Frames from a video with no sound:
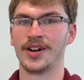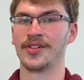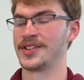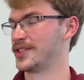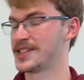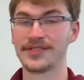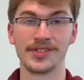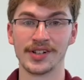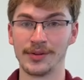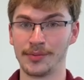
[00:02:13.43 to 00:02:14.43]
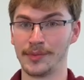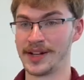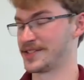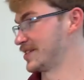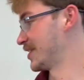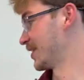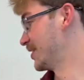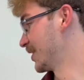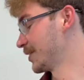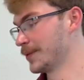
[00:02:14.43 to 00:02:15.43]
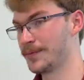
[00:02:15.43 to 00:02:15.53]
All right, so let's have a look at what makes this thing tick.